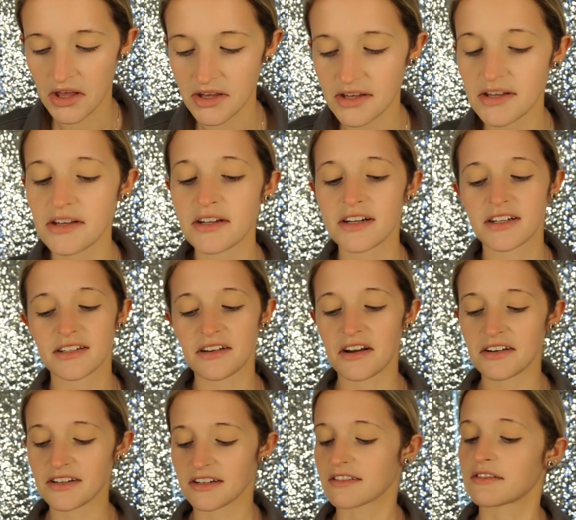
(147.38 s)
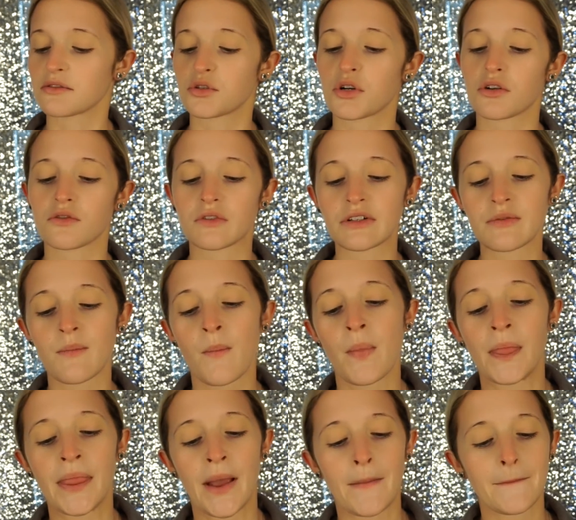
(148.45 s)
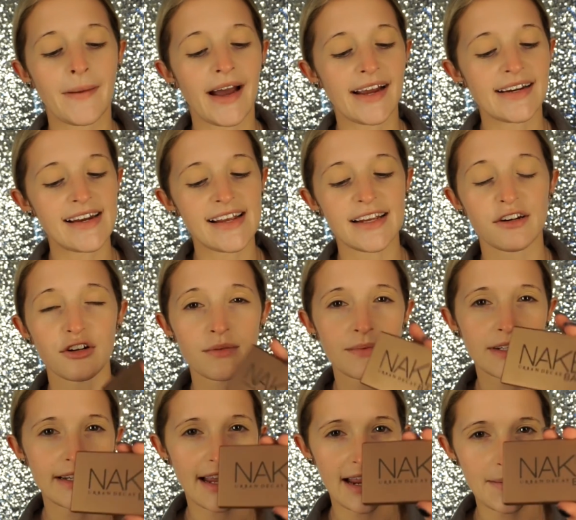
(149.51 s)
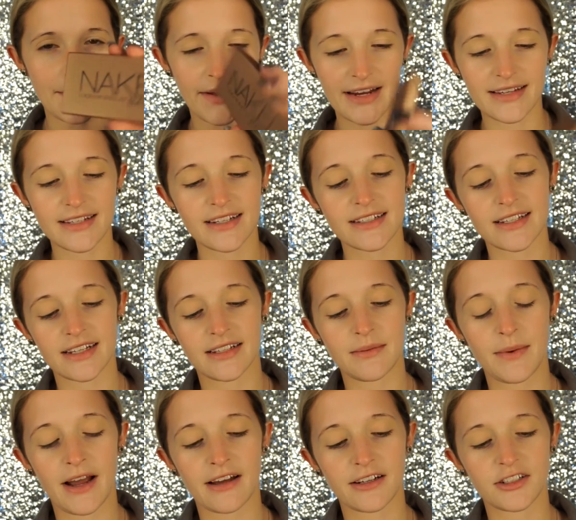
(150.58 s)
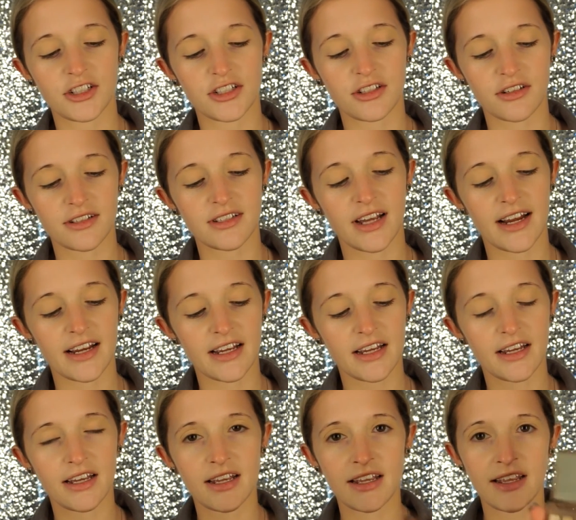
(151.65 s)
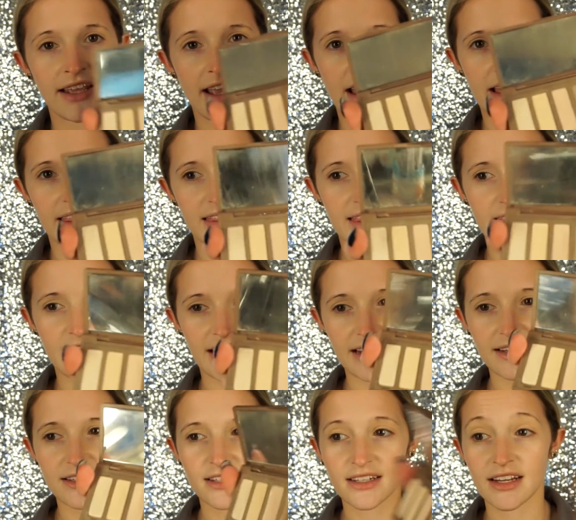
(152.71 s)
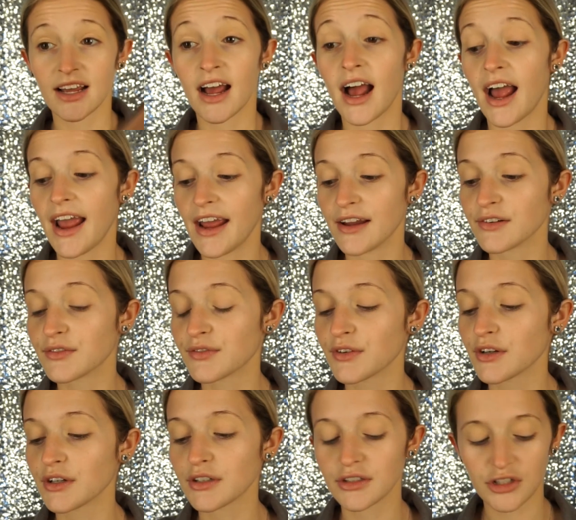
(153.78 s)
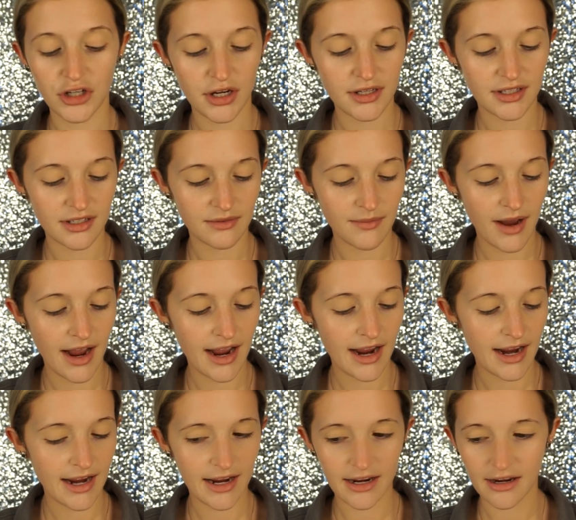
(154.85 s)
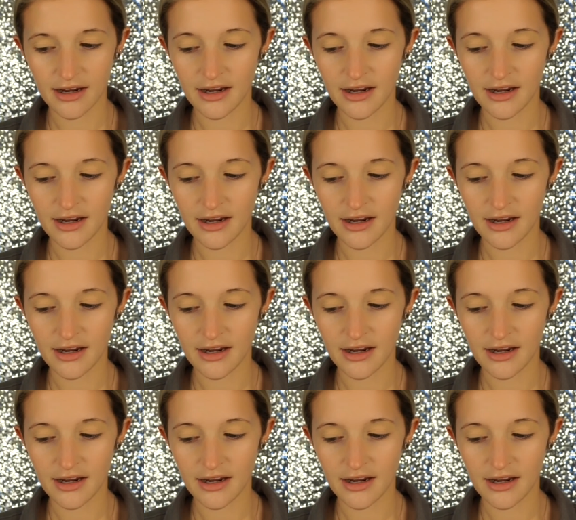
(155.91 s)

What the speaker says: it has contact solution all over it, my Naked Urban Decay Basics, and the palette just looks like this. And for just my